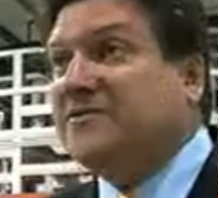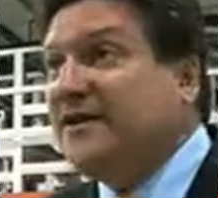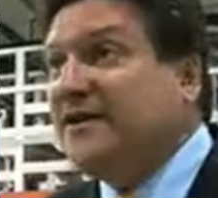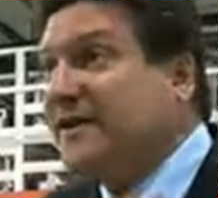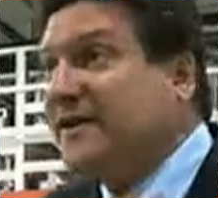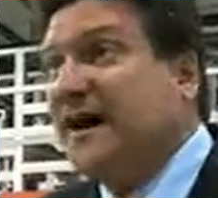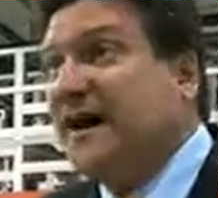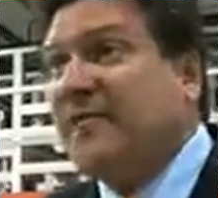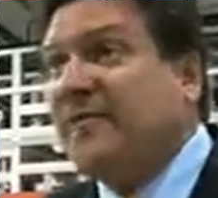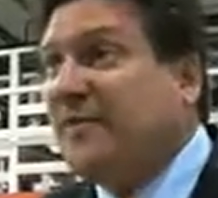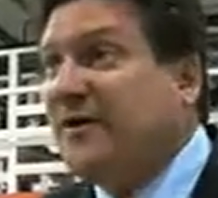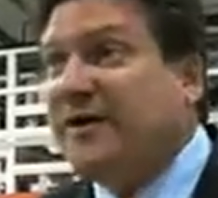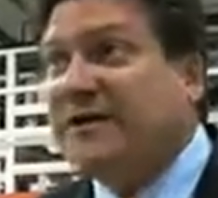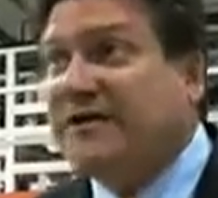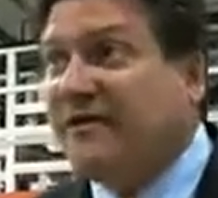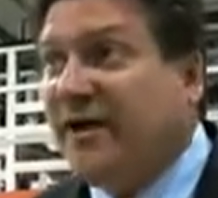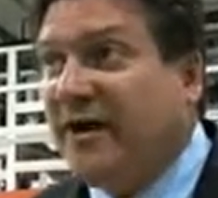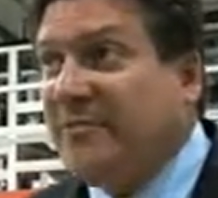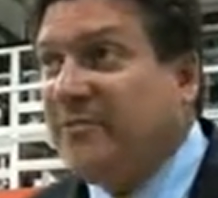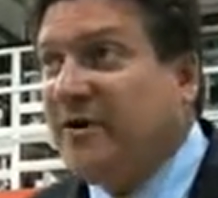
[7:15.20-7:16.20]
so they can operate
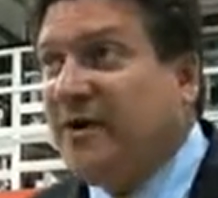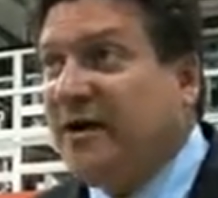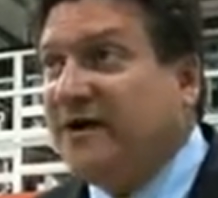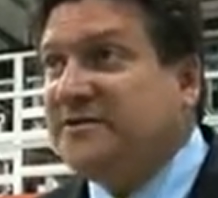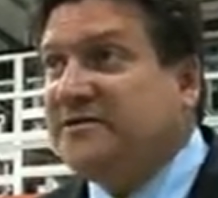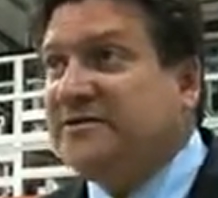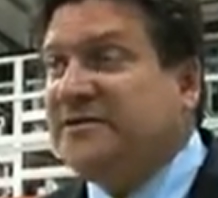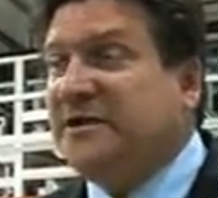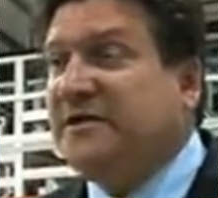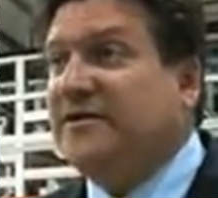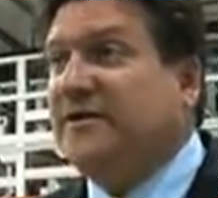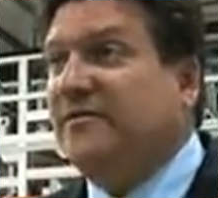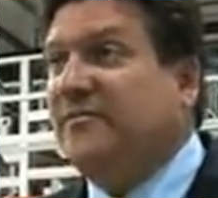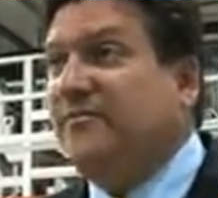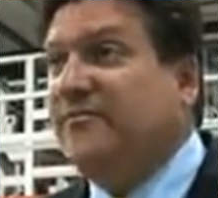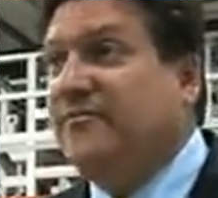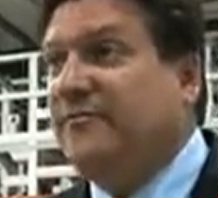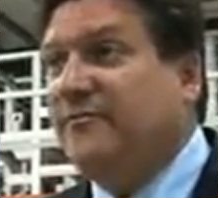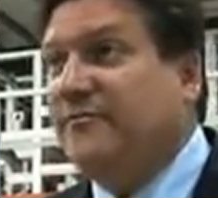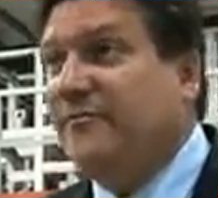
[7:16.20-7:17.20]
their iPods and
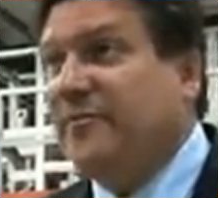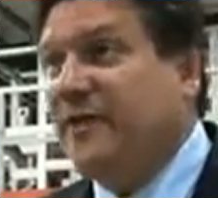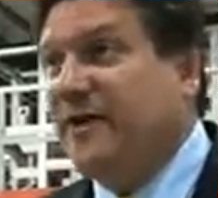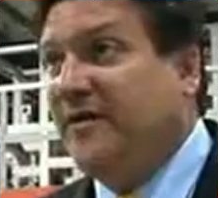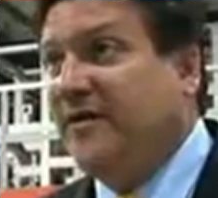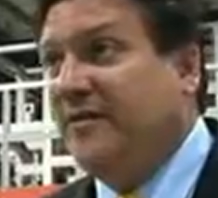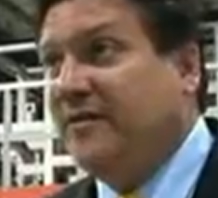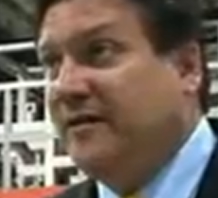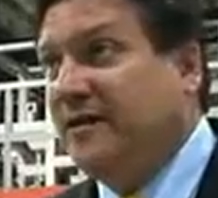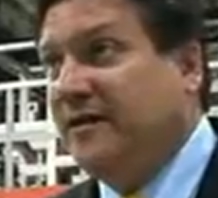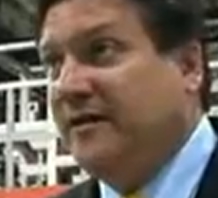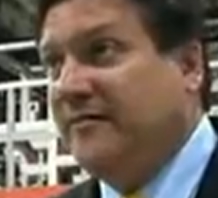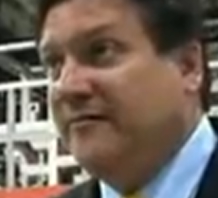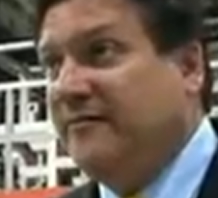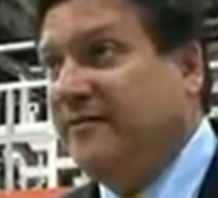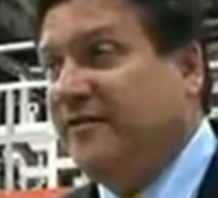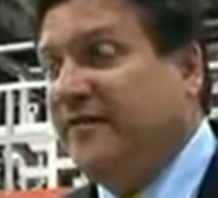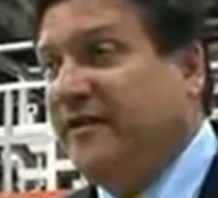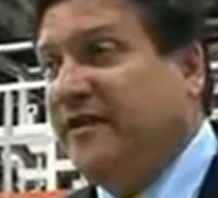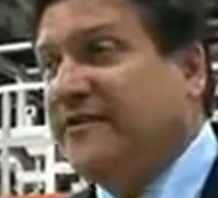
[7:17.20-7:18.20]
their little
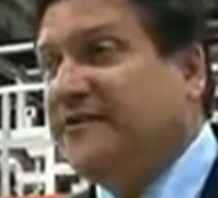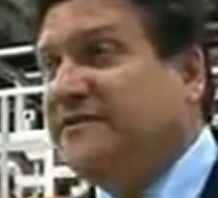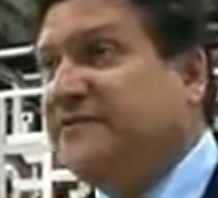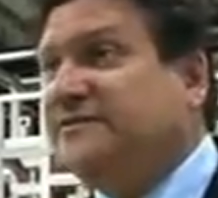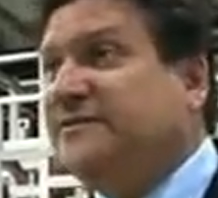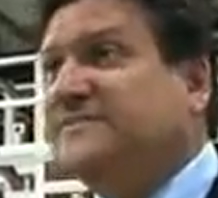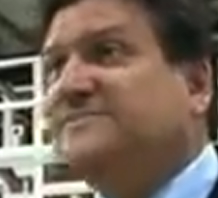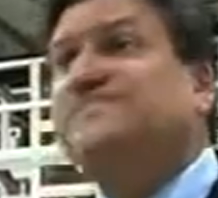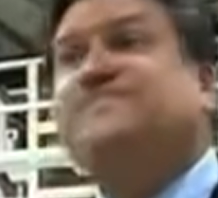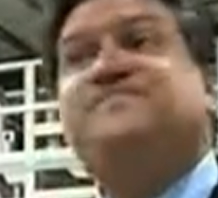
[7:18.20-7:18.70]
devices,